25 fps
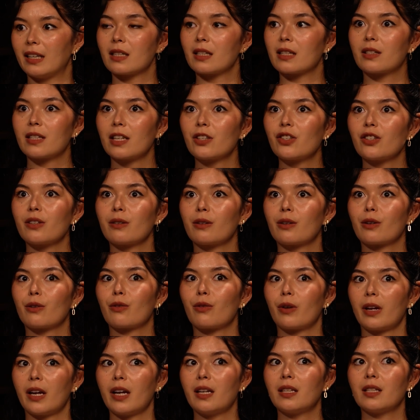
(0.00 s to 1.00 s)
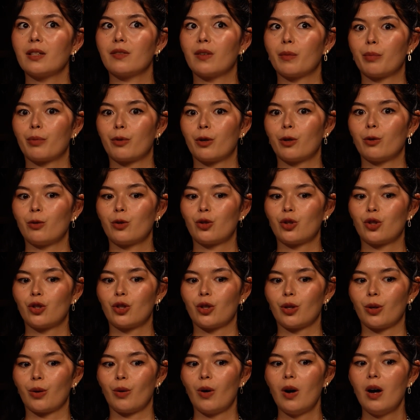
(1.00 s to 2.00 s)
It's such a creative approach
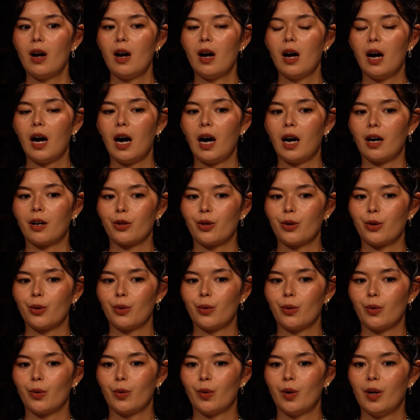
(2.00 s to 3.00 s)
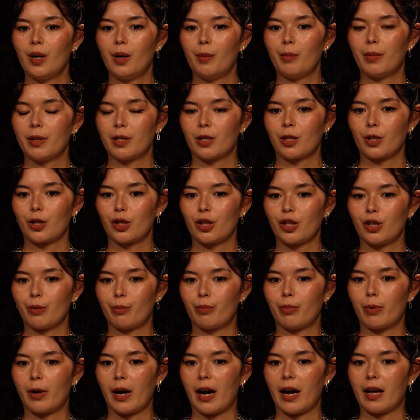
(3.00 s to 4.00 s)
to how you position a
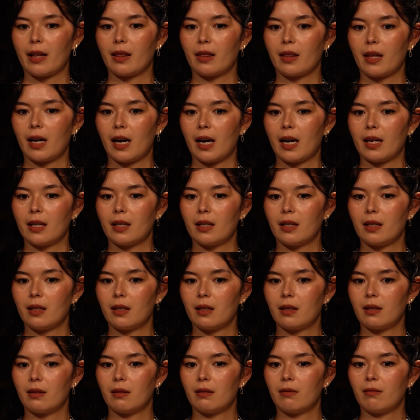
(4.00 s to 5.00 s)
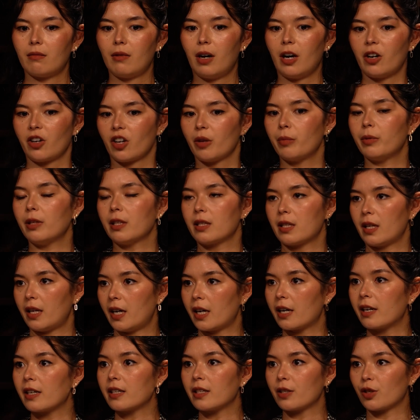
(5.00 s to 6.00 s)
brand that arguably is a
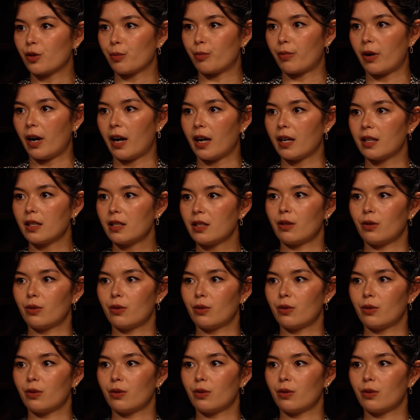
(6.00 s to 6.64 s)
heritage brand.